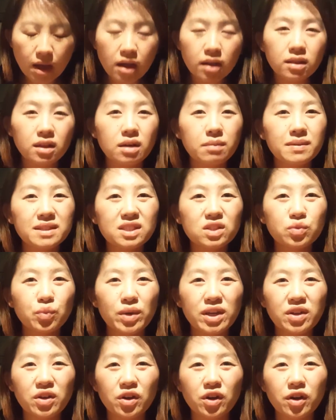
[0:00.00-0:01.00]
A little bit
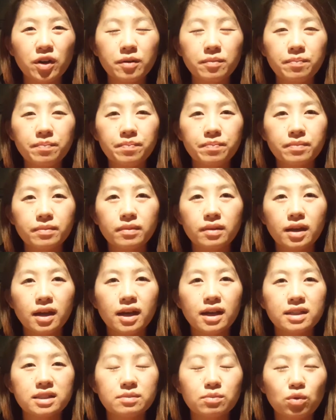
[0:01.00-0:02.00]
sweeter. It
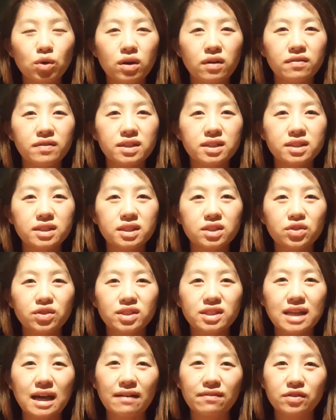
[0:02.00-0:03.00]
has more of a
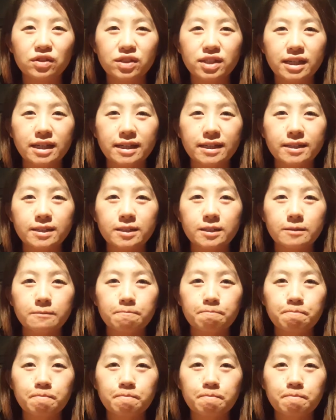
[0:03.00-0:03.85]
citrus aftertaste.